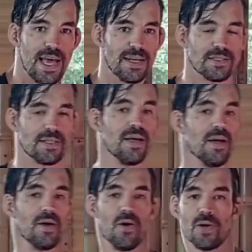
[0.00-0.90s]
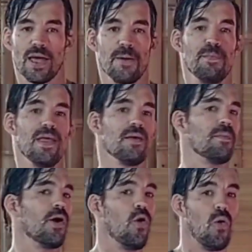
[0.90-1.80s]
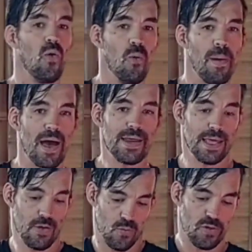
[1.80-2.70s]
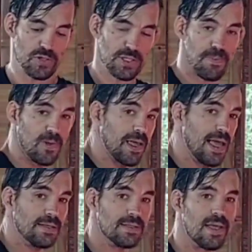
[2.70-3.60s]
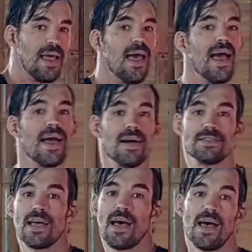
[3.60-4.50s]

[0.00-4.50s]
next. Okay? My whole body reciprocates as